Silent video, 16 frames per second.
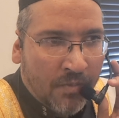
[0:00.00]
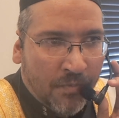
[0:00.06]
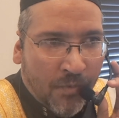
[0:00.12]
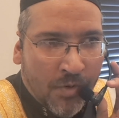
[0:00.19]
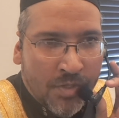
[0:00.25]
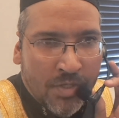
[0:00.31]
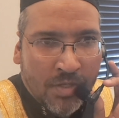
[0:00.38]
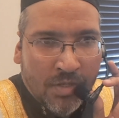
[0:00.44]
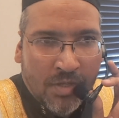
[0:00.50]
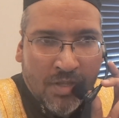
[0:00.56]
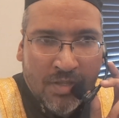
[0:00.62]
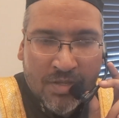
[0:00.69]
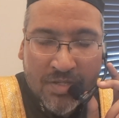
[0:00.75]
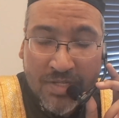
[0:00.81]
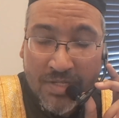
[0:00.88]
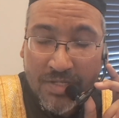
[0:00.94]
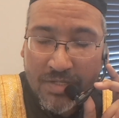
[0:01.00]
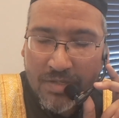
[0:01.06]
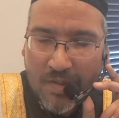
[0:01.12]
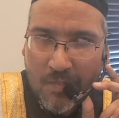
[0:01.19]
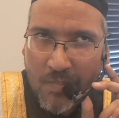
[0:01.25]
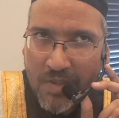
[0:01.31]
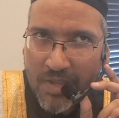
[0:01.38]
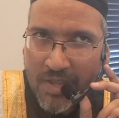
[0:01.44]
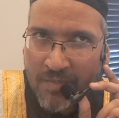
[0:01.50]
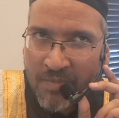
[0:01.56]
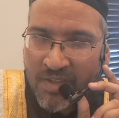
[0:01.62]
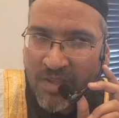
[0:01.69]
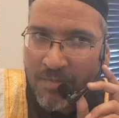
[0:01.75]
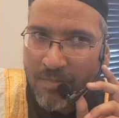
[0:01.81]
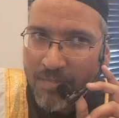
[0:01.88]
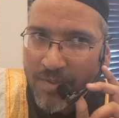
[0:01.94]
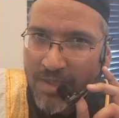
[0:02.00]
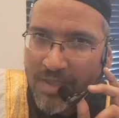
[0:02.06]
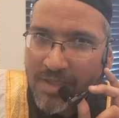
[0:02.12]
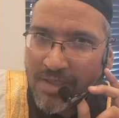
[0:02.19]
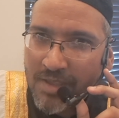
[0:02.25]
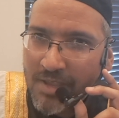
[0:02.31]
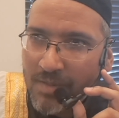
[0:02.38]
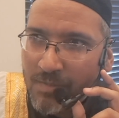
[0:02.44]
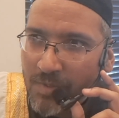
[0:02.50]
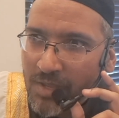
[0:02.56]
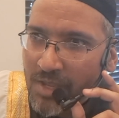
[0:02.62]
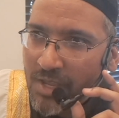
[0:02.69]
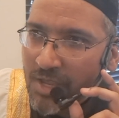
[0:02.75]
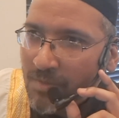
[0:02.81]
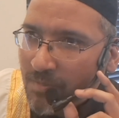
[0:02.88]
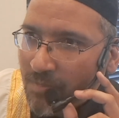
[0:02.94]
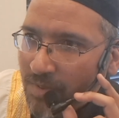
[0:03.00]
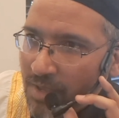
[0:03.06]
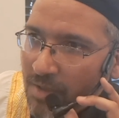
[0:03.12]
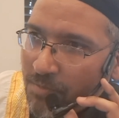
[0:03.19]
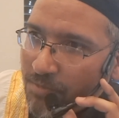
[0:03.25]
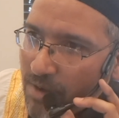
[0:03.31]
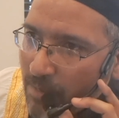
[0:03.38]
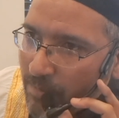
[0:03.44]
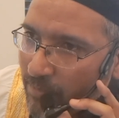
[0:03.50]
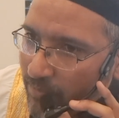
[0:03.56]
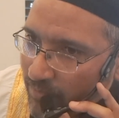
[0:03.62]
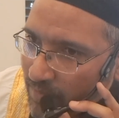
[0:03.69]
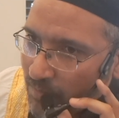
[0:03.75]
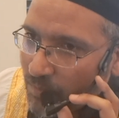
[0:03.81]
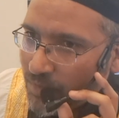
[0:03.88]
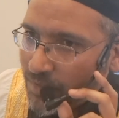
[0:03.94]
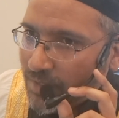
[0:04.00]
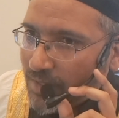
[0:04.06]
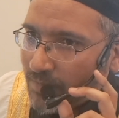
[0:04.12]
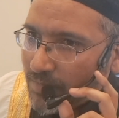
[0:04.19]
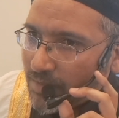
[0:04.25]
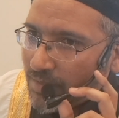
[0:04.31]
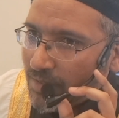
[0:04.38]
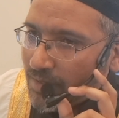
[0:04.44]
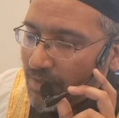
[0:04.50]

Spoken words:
unfortunately, this is becoming a big, big, big problem among Muslims.